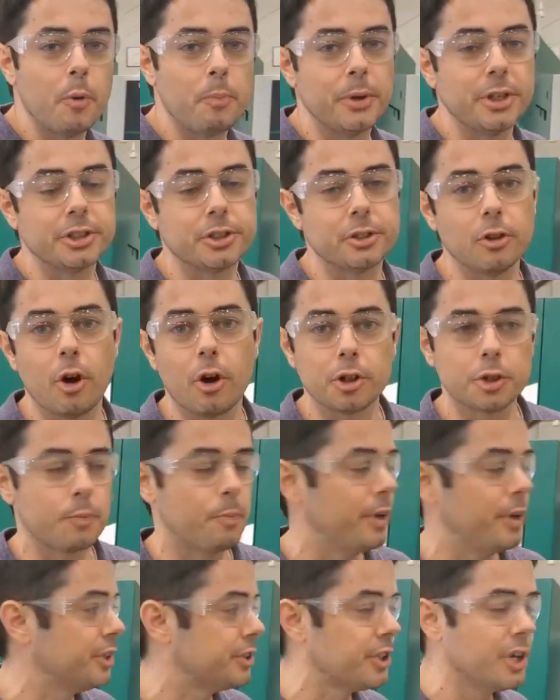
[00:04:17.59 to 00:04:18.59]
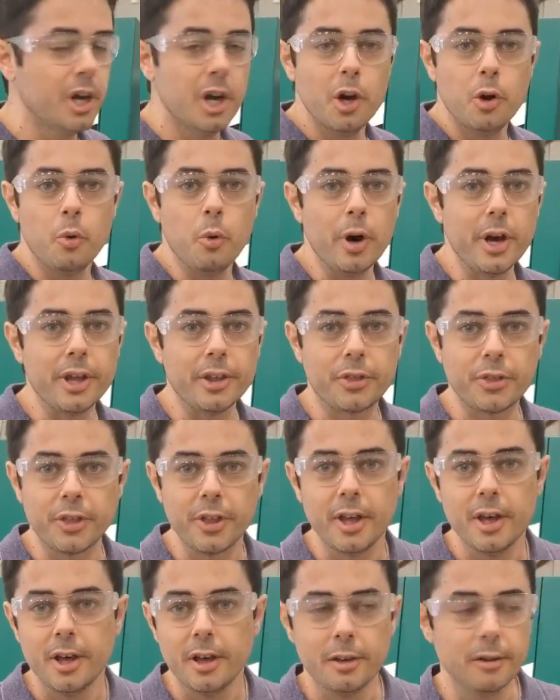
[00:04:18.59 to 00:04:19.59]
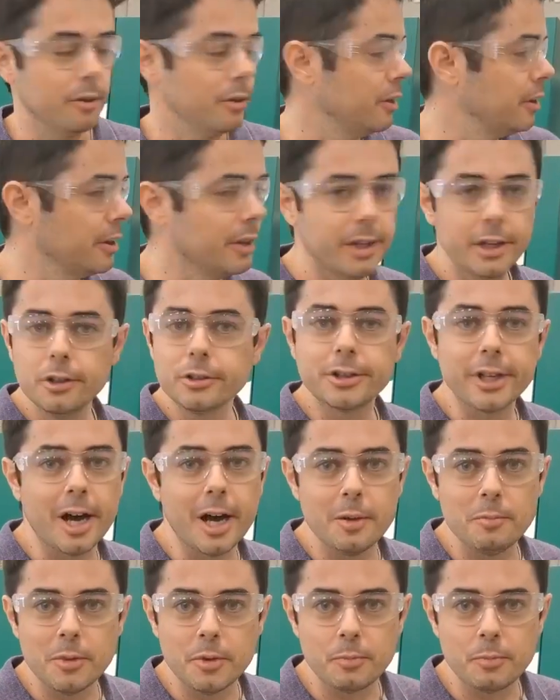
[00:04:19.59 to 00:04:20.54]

little time in between. I want to show you a couple